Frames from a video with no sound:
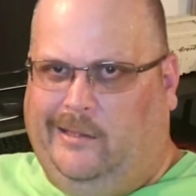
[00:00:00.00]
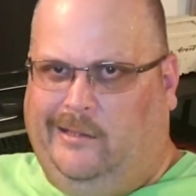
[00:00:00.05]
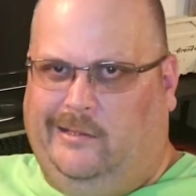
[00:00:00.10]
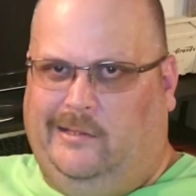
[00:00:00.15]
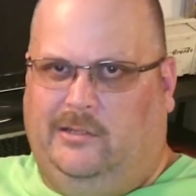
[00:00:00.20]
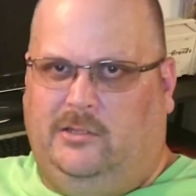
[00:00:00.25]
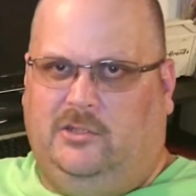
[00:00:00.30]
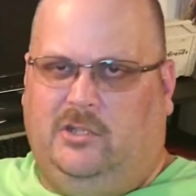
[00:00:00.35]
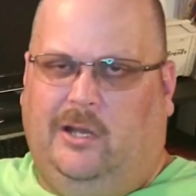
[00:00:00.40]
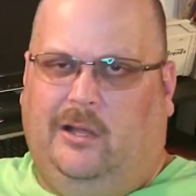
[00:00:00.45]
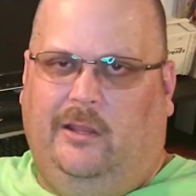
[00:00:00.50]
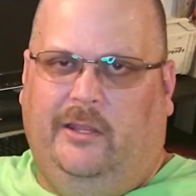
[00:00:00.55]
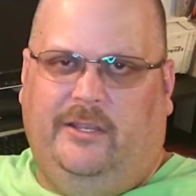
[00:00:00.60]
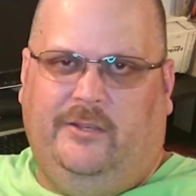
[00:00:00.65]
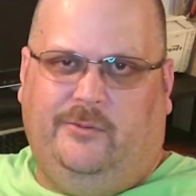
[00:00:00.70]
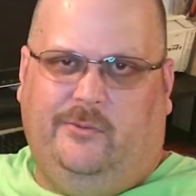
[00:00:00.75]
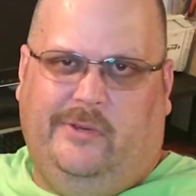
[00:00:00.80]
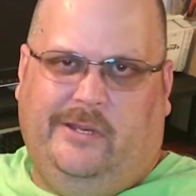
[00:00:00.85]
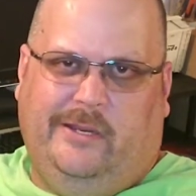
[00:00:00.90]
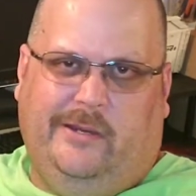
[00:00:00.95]
and there's all
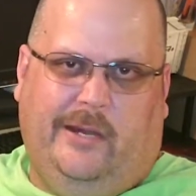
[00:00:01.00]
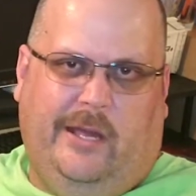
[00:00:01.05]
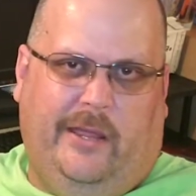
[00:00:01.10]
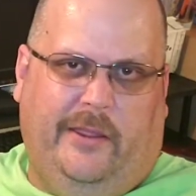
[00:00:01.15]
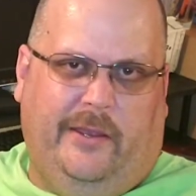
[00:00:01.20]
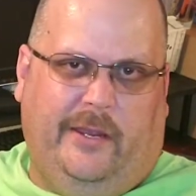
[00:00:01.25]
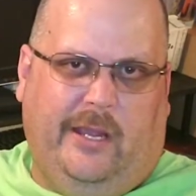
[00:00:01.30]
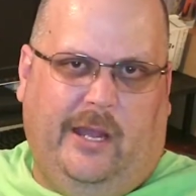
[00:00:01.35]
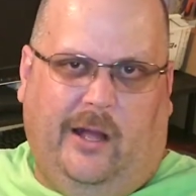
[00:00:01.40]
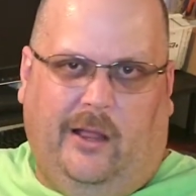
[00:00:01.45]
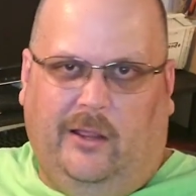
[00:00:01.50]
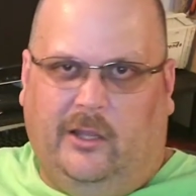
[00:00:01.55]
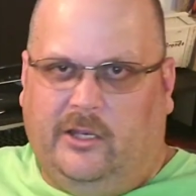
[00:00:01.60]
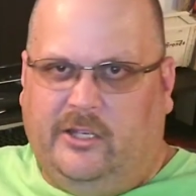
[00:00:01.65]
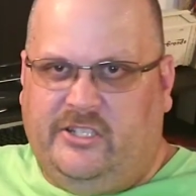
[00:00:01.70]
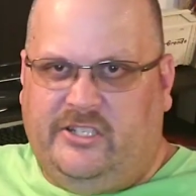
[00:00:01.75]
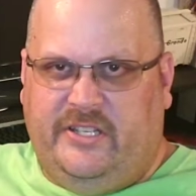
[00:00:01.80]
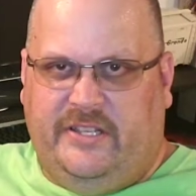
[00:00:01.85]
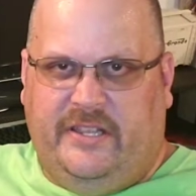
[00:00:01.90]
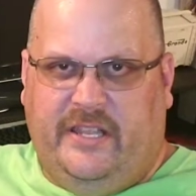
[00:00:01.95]
these weird other
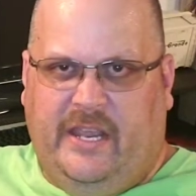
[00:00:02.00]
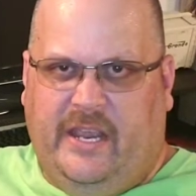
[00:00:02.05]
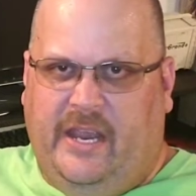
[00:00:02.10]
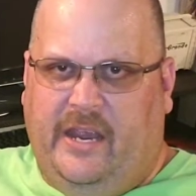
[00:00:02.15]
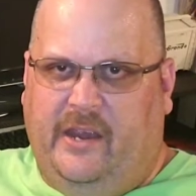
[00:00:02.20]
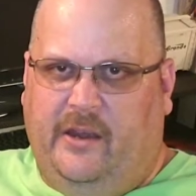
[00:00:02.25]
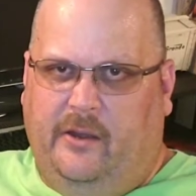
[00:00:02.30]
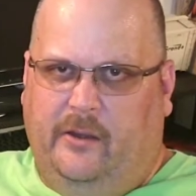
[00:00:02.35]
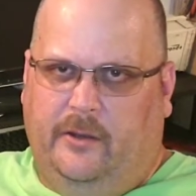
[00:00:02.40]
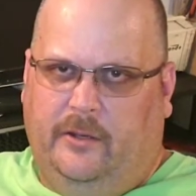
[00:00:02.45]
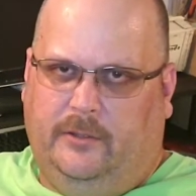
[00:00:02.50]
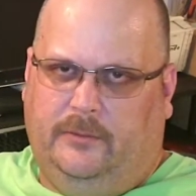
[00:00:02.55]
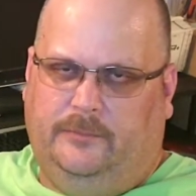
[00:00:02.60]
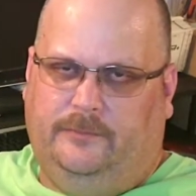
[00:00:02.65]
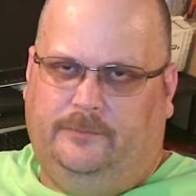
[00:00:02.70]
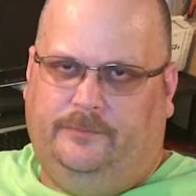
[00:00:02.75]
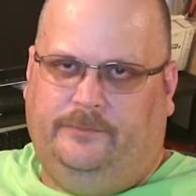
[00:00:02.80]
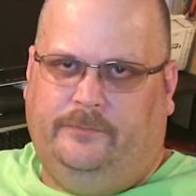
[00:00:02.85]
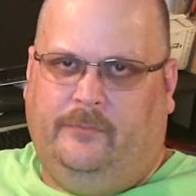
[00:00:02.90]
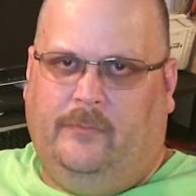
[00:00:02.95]
colors in there,
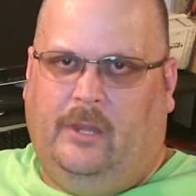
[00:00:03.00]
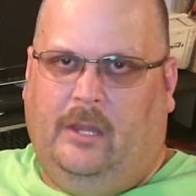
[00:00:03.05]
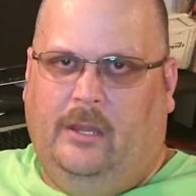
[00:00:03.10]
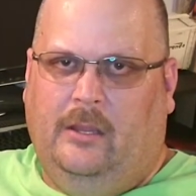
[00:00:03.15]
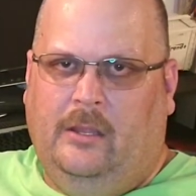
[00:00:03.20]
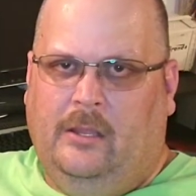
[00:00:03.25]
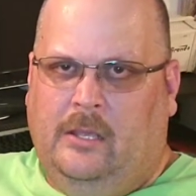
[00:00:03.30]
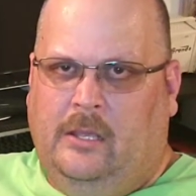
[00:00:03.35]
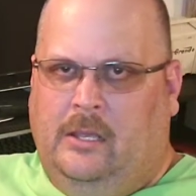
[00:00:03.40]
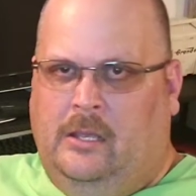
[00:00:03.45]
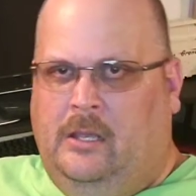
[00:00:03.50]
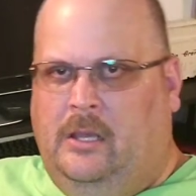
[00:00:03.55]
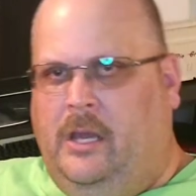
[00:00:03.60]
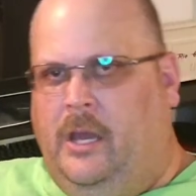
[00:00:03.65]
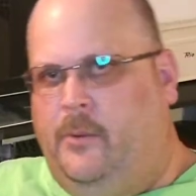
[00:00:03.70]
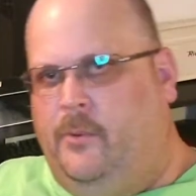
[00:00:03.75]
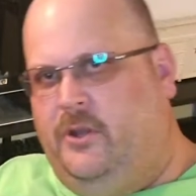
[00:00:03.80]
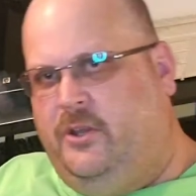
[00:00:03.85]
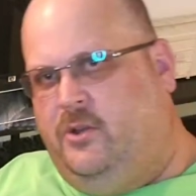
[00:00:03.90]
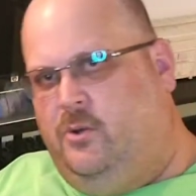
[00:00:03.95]

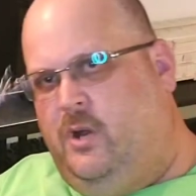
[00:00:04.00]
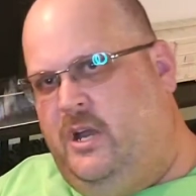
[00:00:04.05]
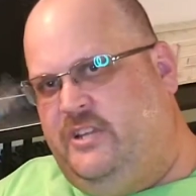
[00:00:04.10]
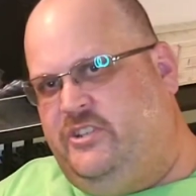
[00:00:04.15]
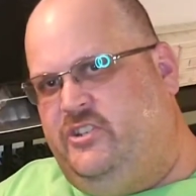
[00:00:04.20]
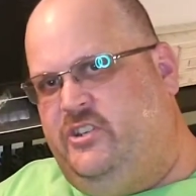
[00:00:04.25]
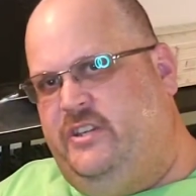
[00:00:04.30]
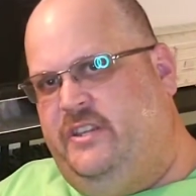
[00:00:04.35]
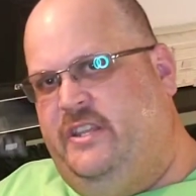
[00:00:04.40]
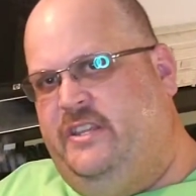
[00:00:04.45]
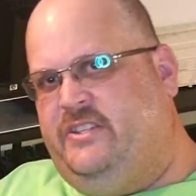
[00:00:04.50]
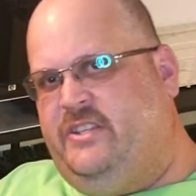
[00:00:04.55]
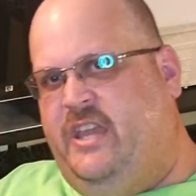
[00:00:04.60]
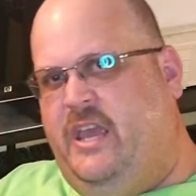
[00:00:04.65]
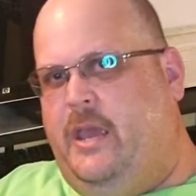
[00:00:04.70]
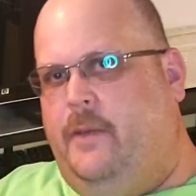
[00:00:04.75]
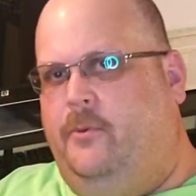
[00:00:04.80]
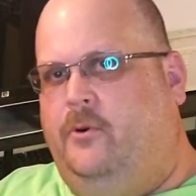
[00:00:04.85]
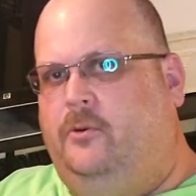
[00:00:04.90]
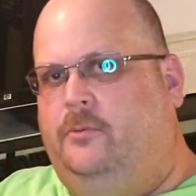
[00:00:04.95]
I would question this
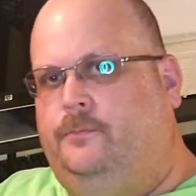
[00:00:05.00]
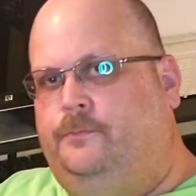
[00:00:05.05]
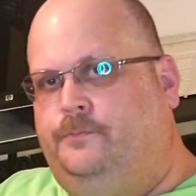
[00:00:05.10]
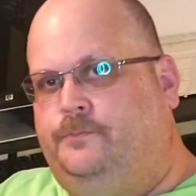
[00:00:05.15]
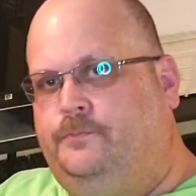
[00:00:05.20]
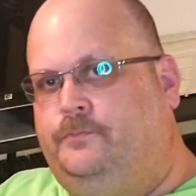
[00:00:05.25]
cable.